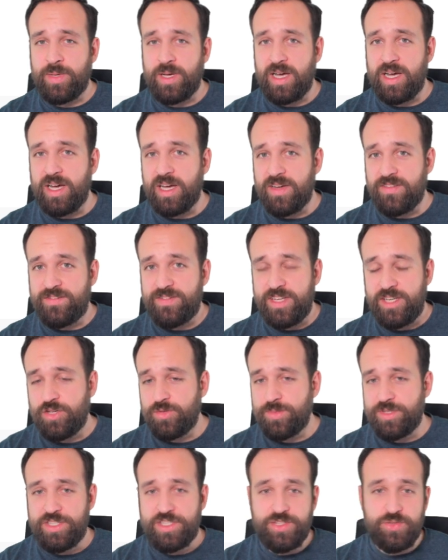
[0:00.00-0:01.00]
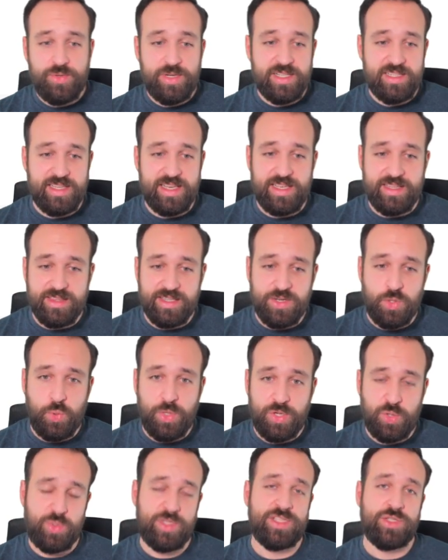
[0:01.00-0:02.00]
uh, video material, and the quick
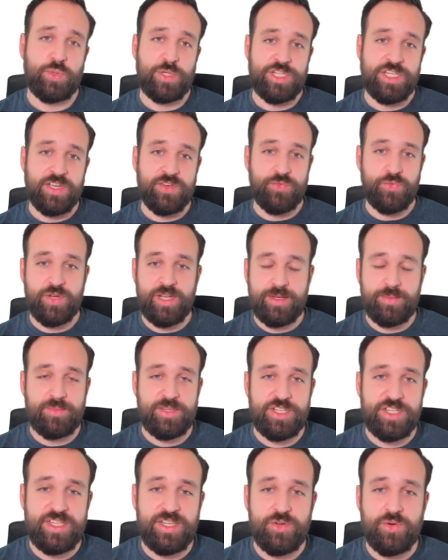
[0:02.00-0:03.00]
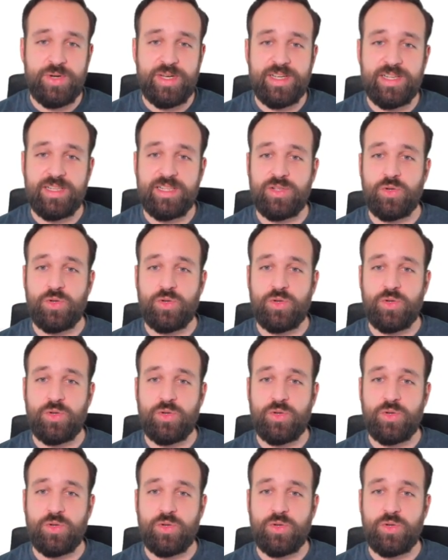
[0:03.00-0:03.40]
wins, which are written material,